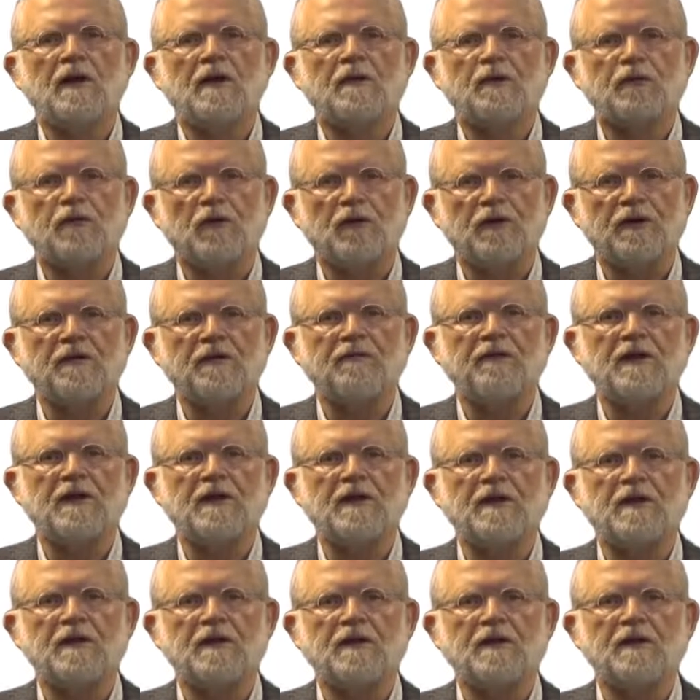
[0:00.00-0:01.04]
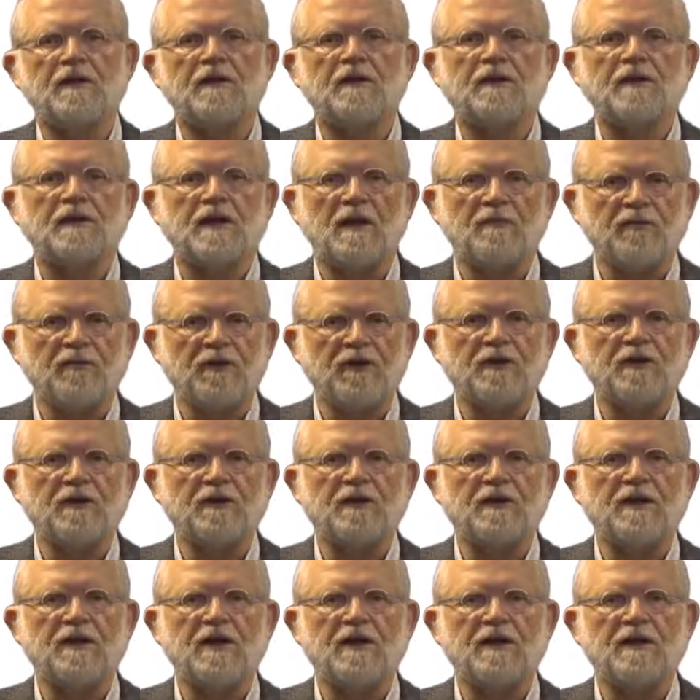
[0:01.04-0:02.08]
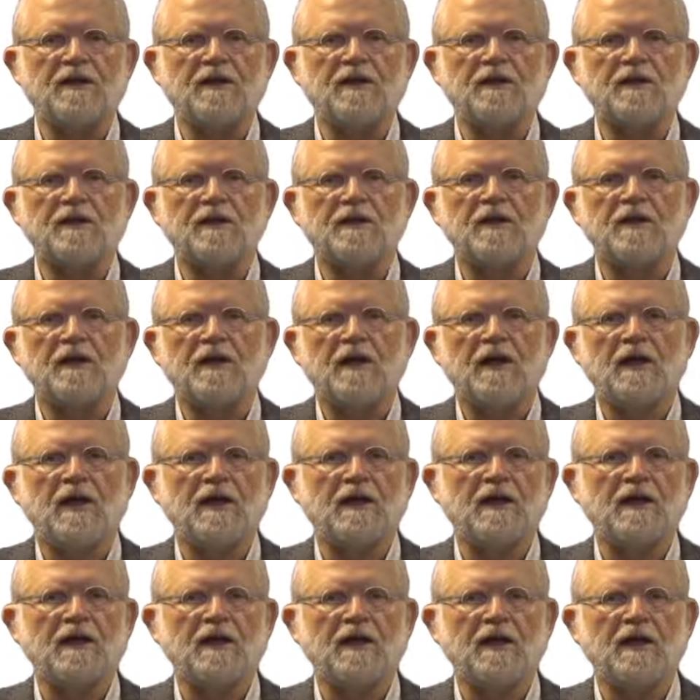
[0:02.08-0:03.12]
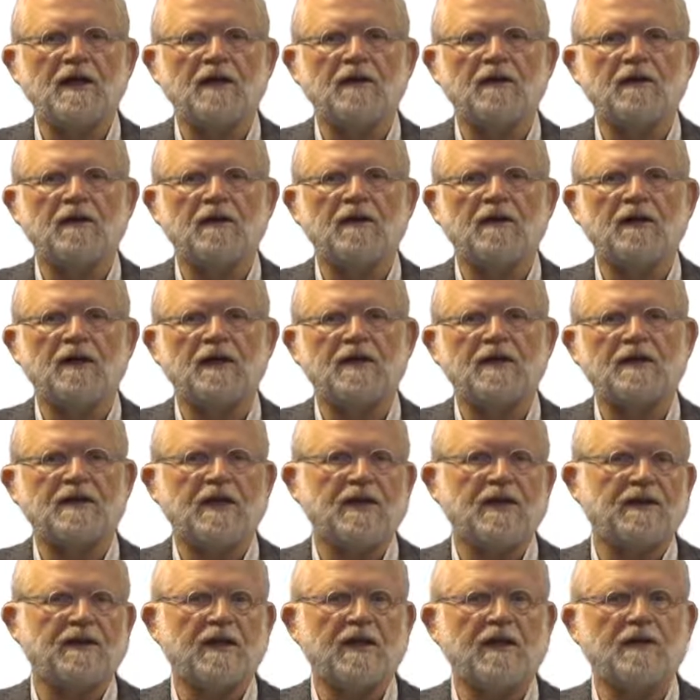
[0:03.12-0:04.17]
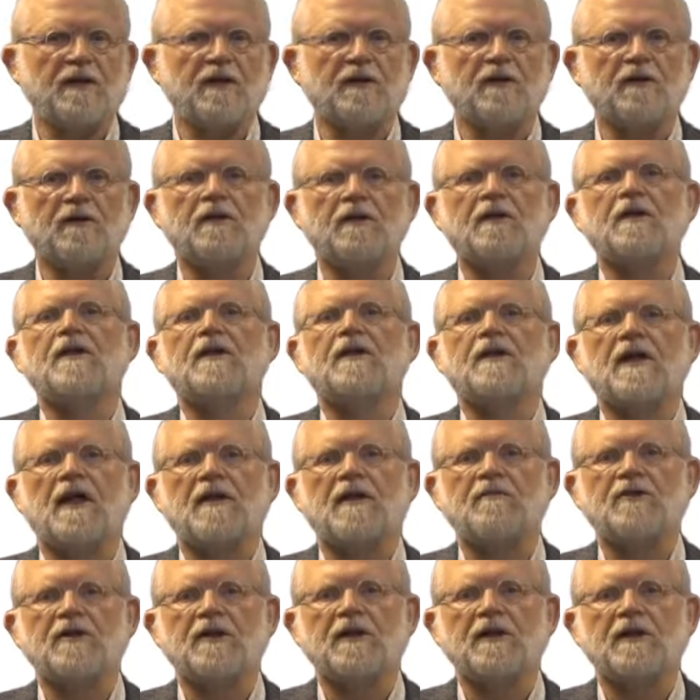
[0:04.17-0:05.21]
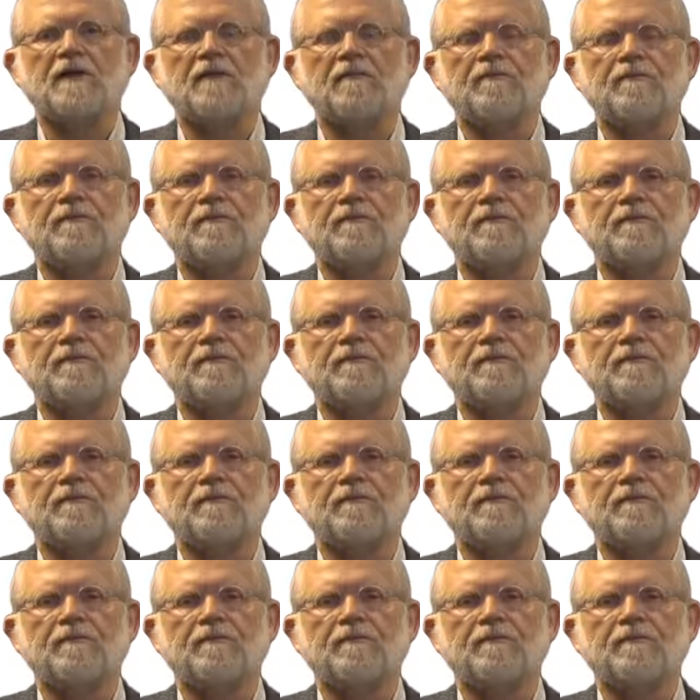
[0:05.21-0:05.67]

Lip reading: Drought events, temperature changes, and decadal and centennial timescale.